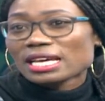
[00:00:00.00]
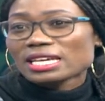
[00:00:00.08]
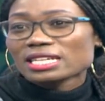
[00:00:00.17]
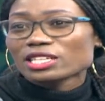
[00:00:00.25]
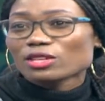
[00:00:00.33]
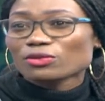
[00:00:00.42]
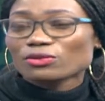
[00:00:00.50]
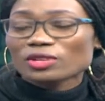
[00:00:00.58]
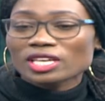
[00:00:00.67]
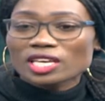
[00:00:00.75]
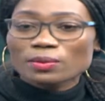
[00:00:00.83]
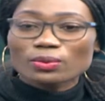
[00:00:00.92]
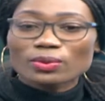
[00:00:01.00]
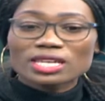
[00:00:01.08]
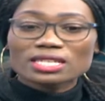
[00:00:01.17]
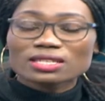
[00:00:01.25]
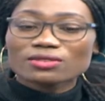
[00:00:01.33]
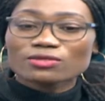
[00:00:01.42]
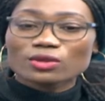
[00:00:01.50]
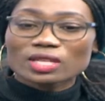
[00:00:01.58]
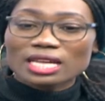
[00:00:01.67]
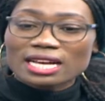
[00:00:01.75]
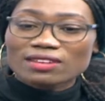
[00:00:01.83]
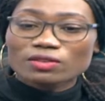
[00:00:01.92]
And if we keep waiting for
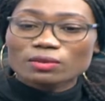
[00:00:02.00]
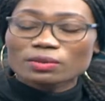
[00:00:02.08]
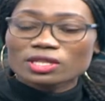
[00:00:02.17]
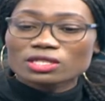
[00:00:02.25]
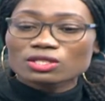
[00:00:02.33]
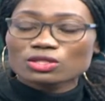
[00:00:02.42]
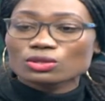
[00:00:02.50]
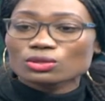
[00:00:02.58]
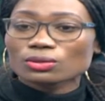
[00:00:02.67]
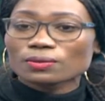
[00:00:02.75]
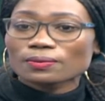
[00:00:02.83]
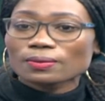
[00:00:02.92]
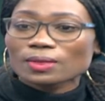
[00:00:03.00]
the government to